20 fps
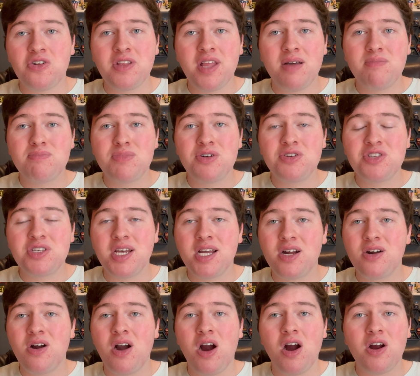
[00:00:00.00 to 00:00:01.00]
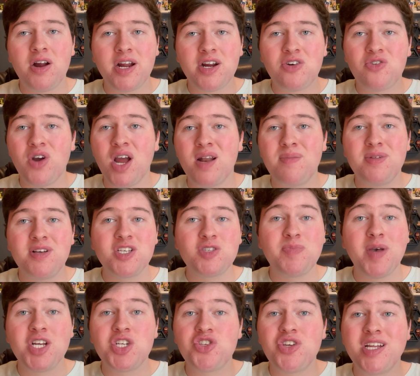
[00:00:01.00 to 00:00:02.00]
numbers here are incredible,
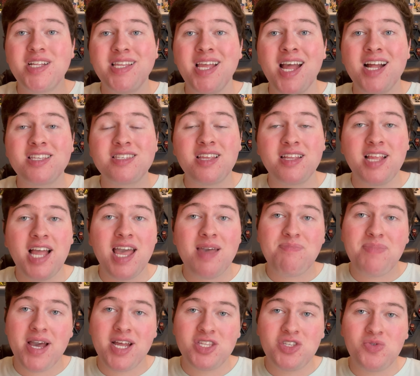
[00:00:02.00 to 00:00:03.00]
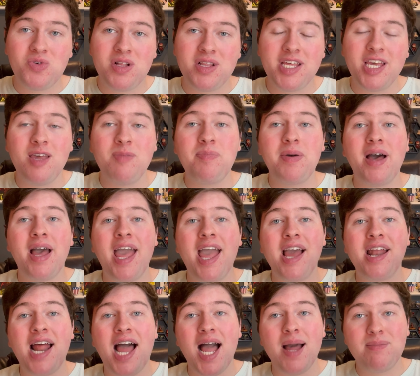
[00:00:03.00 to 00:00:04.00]
especially Dance the Night by Dua Lipa
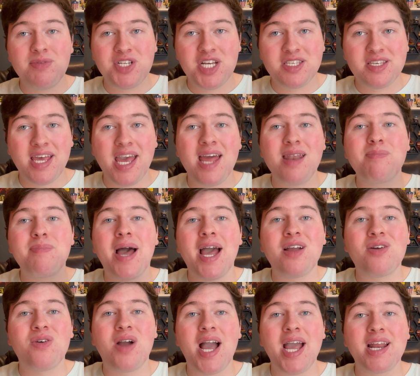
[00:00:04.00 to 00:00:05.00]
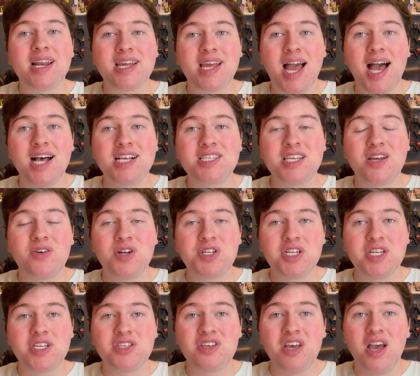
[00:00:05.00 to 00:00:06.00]
and I'm Just Ken by Ryan Gosling,
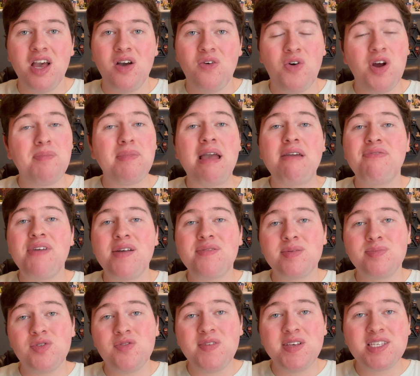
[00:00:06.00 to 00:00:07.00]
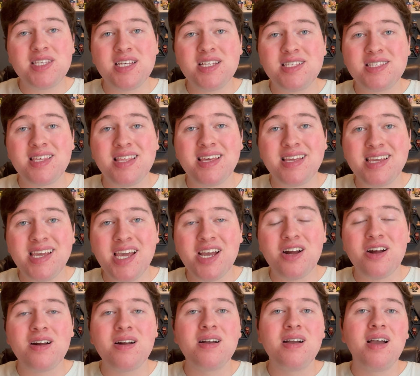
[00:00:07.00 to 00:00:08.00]
which is one of my favorite movie scenes of the
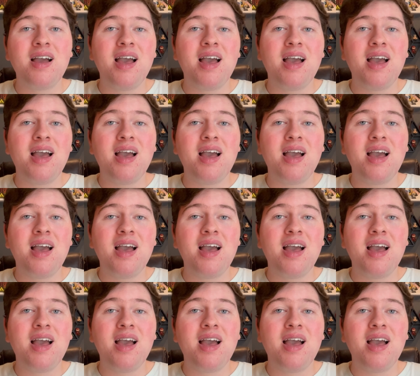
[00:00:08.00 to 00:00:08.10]
year.